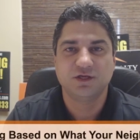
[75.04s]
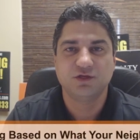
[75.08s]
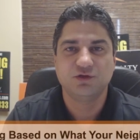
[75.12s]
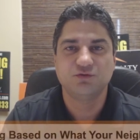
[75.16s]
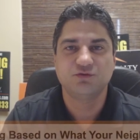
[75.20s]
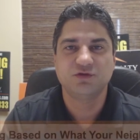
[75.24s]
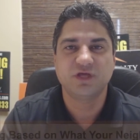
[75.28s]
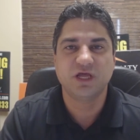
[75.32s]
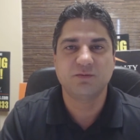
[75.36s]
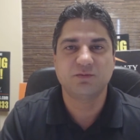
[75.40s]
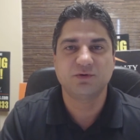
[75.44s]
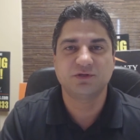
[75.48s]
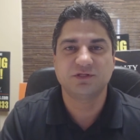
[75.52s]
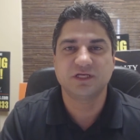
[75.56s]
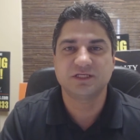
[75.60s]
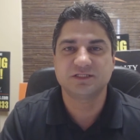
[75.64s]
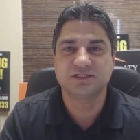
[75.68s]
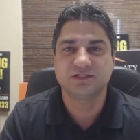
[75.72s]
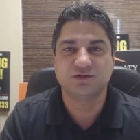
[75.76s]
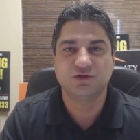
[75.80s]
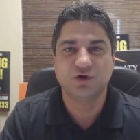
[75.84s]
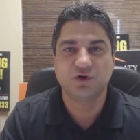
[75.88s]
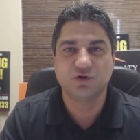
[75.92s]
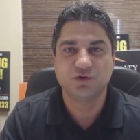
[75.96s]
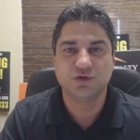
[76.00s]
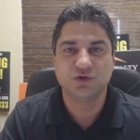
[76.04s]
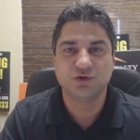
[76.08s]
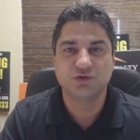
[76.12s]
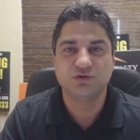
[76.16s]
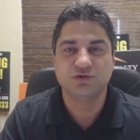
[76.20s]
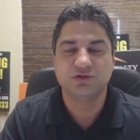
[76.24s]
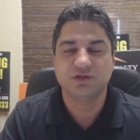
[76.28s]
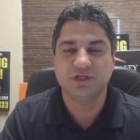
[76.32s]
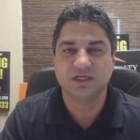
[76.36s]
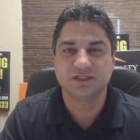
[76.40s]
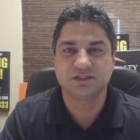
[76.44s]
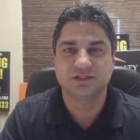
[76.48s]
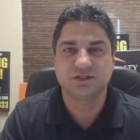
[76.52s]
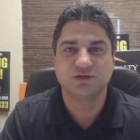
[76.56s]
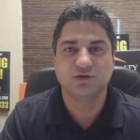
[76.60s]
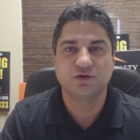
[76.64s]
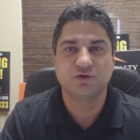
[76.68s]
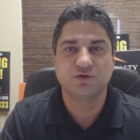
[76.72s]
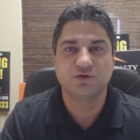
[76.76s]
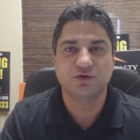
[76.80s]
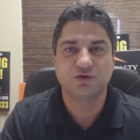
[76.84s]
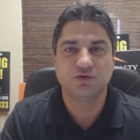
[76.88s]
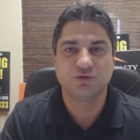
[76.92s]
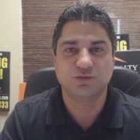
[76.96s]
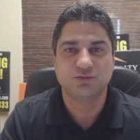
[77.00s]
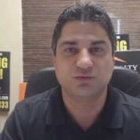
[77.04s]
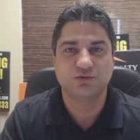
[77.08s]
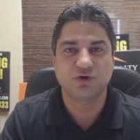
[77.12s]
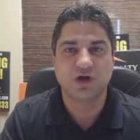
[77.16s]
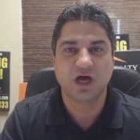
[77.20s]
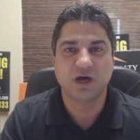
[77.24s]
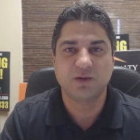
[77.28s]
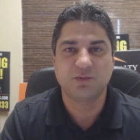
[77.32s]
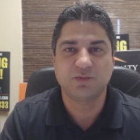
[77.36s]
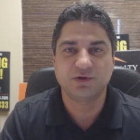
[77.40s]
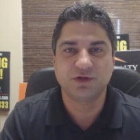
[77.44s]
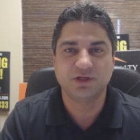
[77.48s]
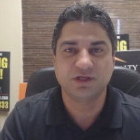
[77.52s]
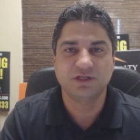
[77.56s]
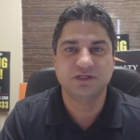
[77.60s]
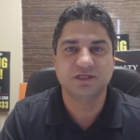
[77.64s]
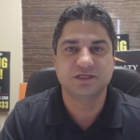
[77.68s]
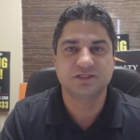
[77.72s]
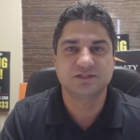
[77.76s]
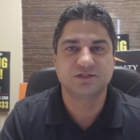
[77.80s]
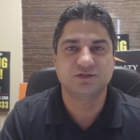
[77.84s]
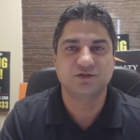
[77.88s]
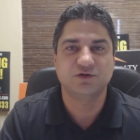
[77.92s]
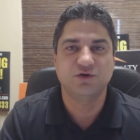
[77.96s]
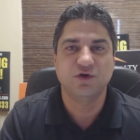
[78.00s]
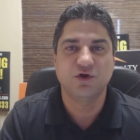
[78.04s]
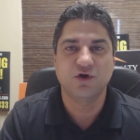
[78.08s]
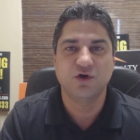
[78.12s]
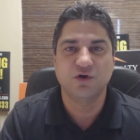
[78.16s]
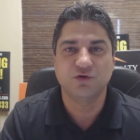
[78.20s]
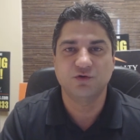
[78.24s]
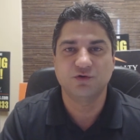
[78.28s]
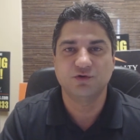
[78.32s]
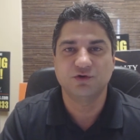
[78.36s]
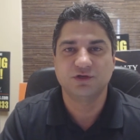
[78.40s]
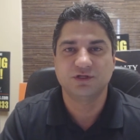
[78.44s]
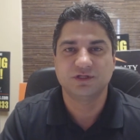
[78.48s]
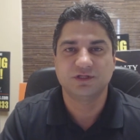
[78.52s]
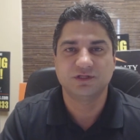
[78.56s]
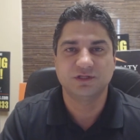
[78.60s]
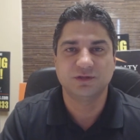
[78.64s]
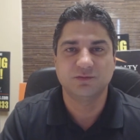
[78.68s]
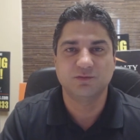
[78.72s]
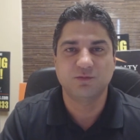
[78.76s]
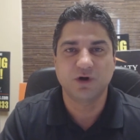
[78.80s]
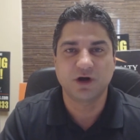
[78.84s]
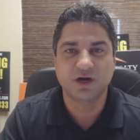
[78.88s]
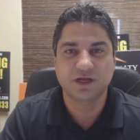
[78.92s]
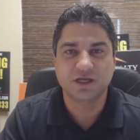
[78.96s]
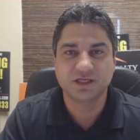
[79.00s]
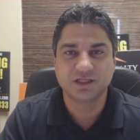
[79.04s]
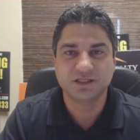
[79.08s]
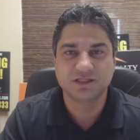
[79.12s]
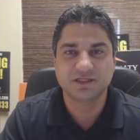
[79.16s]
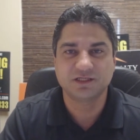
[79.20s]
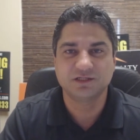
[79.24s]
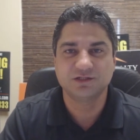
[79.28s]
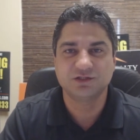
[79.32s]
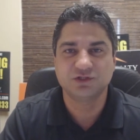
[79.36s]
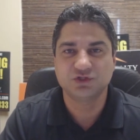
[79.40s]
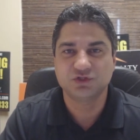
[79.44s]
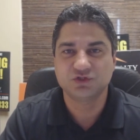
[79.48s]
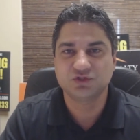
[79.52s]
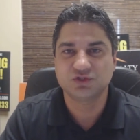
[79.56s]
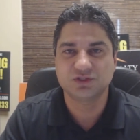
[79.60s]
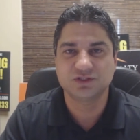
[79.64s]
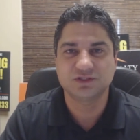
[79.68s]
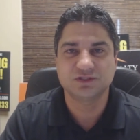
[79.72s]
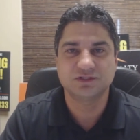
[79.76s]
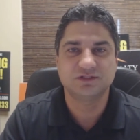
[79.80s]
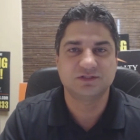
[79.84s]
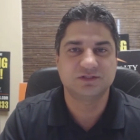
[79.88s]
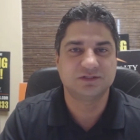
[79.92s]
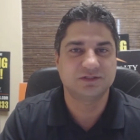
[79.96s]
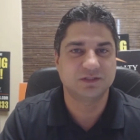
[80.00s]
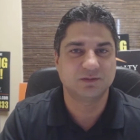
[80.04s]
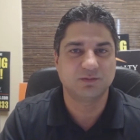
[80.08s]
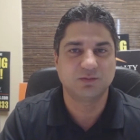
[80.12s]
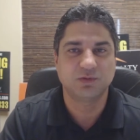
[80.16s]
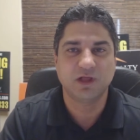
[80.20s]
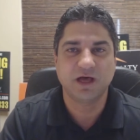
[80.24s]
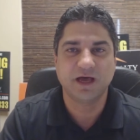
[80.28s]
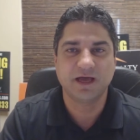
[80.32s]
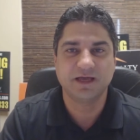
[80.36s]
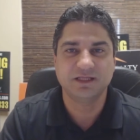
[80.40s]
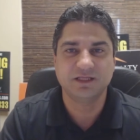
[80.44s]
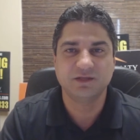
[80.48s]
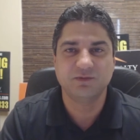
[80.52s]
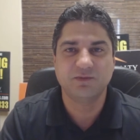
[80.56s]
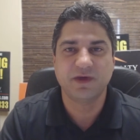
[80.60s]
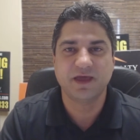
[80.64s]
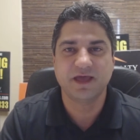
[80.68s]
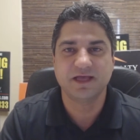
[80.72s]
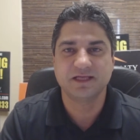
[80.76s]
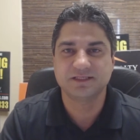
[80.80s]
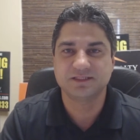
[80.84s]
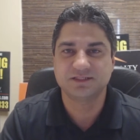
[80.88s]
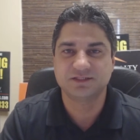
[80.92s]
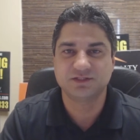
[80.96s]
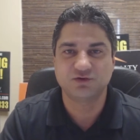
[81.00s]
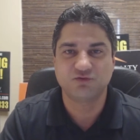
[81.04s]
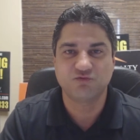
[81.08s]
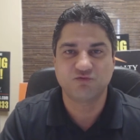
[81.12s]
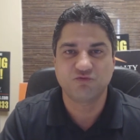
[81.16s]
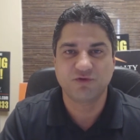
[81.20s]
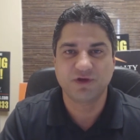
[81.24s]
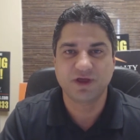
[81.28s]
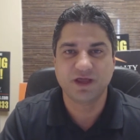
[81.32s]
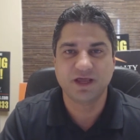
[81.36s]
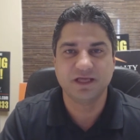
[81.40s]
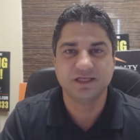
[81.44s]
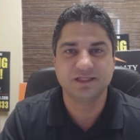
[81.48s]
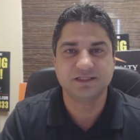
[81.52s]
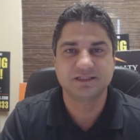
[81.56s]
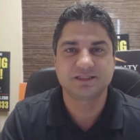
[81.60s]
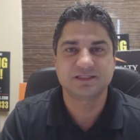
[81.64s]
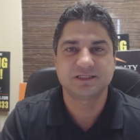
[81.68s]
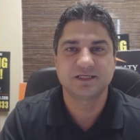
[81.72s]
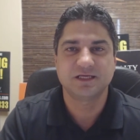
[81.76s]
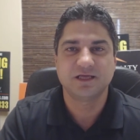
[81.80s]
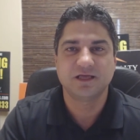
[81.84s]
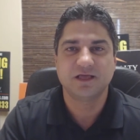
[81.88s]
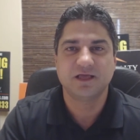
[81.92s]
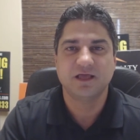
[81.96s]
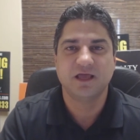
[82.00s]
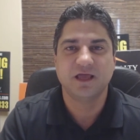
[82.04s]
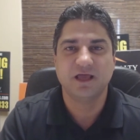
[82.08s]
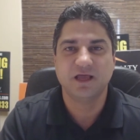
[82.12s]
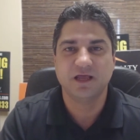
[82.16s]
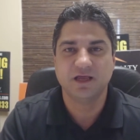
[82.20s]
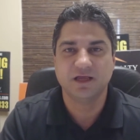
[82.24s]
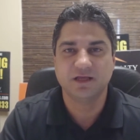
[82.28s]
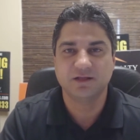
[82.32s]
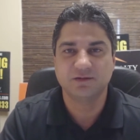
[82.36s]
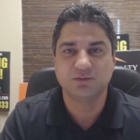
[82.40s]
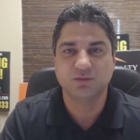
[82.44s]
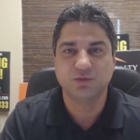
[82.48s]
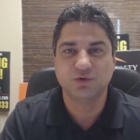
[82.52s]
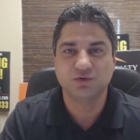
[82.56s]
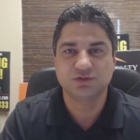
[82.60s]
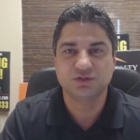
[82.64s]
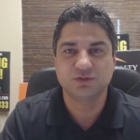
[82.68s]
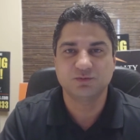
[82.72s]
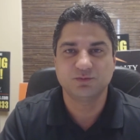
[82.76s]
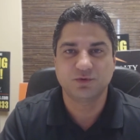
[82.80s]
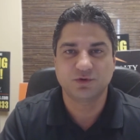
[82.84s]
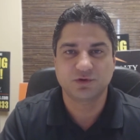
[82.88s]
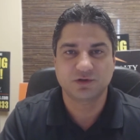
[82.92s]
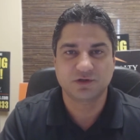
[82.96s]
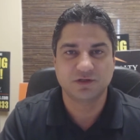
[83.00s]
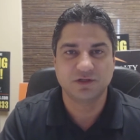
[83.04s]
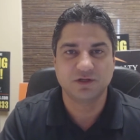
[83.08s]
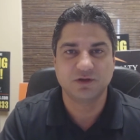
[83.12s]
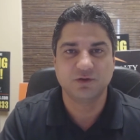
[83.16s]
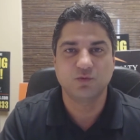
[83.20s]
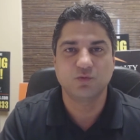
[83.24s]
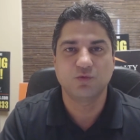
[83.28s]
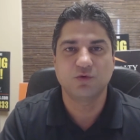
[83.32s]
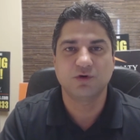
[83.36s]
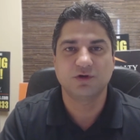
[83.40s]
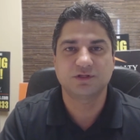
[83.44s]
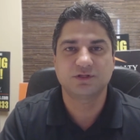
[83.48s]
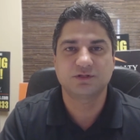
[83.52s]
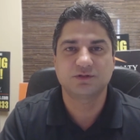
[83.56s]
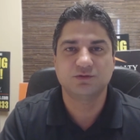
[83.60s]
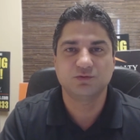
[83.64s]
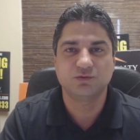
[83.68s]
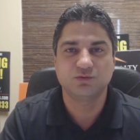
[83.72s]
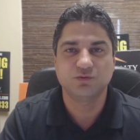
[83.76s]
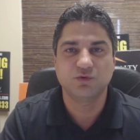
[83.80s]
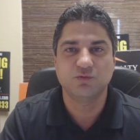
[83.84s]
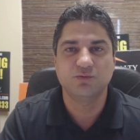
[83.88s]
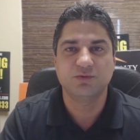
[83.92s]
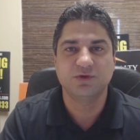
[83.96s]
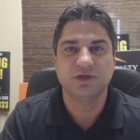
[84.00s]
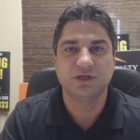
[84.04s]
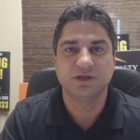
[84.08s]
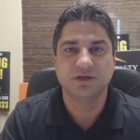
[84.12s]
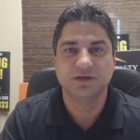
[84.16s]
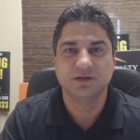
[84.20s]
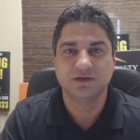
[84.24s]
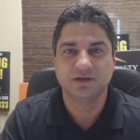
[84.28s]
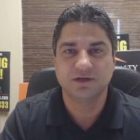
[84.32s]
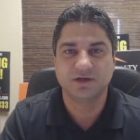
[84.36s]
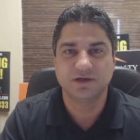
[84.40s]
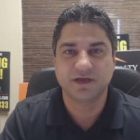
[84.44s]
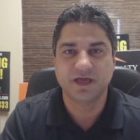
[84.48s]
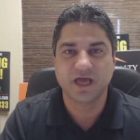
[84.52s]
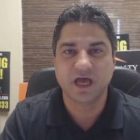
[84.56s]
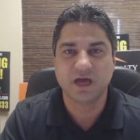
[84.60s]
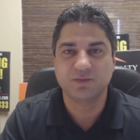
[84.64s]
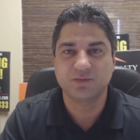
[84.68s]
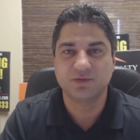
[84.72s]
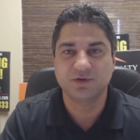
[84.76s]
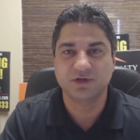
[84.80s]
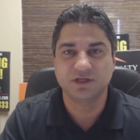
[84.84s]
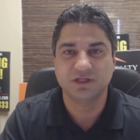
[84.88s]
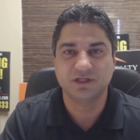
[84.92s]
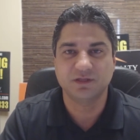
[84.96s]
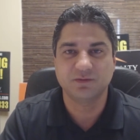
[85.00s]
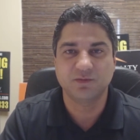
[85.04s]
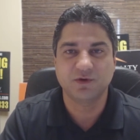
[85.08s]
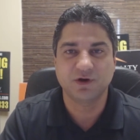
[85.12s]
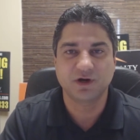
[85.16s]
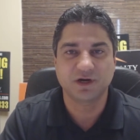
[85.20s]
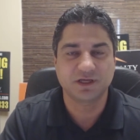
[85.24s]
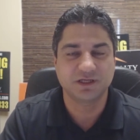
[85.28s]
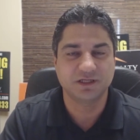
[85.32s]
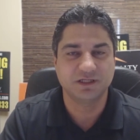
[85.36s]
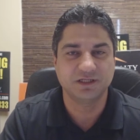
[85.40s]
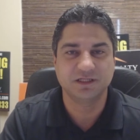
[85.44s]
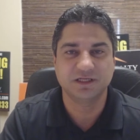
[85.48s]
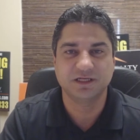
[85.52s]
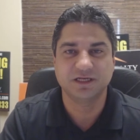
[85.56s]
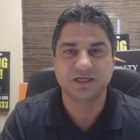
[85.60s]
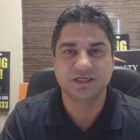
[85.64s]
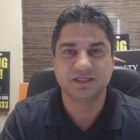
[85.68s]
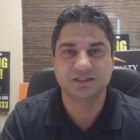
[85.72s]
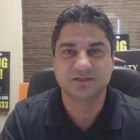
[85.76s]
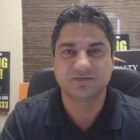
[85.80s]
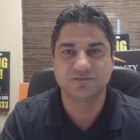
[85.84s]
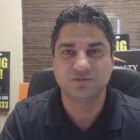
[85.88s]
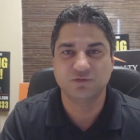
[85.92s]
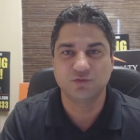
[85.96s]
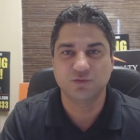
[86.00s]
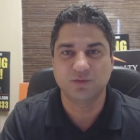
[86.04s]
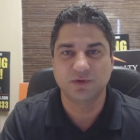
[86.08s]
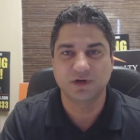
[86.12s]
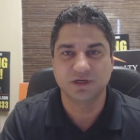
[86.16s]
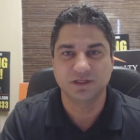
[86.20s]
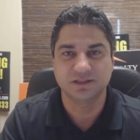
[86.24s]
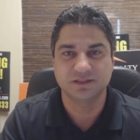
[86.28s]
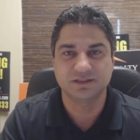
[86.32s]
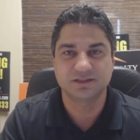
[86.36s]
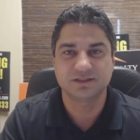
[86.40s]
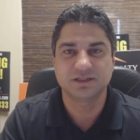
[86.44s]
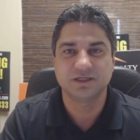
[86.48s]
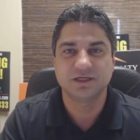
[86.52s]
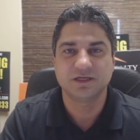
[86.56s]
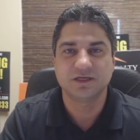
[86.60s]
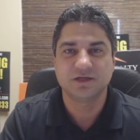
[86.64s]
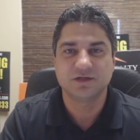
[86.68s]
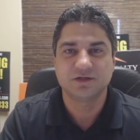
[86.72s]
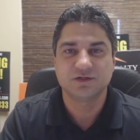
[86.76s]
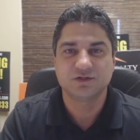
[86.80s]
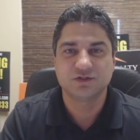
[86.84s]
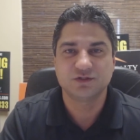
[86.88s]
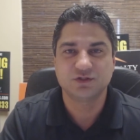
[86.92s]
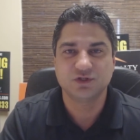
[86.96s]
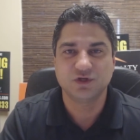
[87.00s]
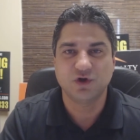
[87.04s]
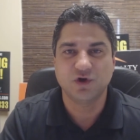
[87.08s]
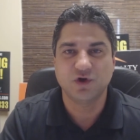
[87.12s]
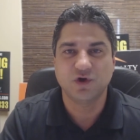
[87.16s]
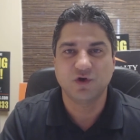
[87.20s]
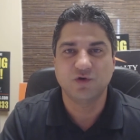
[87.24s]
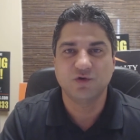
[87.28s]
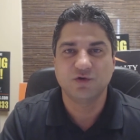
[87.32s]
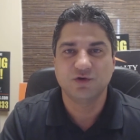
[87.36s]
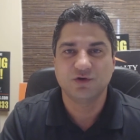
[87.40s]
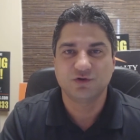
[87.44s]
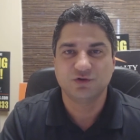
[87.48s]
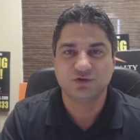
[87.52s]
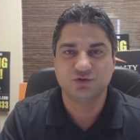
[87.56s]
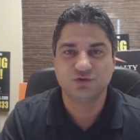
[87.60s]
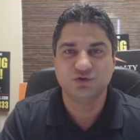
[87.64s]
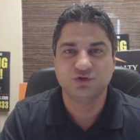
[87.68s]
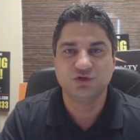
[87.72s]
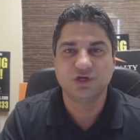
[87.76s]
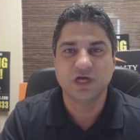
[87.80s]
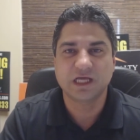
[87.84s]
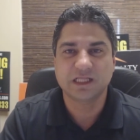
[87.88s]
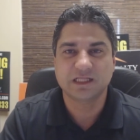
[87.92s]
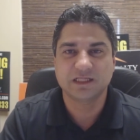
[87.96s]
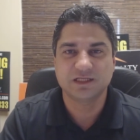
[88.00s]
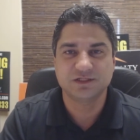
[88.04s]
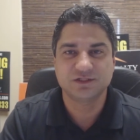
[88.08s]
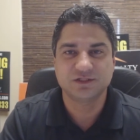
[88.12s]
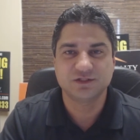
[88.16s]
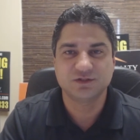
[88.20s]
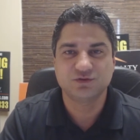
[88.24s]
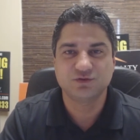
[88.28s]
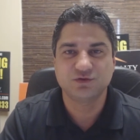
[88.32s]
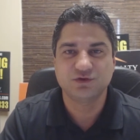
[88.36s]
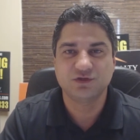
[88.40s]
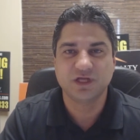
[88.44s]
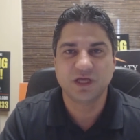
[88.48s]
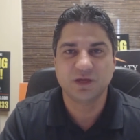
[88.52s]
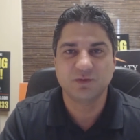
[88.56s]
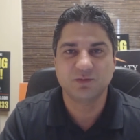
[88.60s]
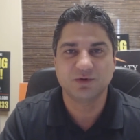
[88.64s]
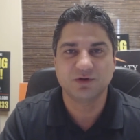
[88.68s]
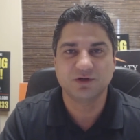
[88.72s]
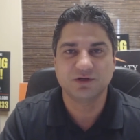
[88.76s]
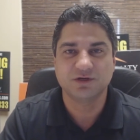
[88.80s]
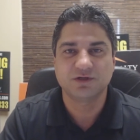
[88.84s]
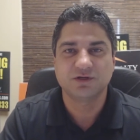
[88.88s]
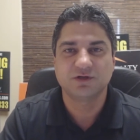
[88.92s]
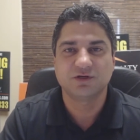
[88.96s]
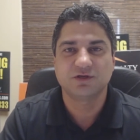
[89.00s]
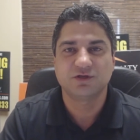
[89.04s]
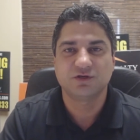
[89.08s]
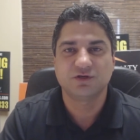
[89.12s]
Your neighbor doesn't know you, doesn't know your property, doesn't know the market conditions, supply and demands, the rates, and most importantly, what will be uh, happening in the market in the next few months. So do not listen to your neighbor.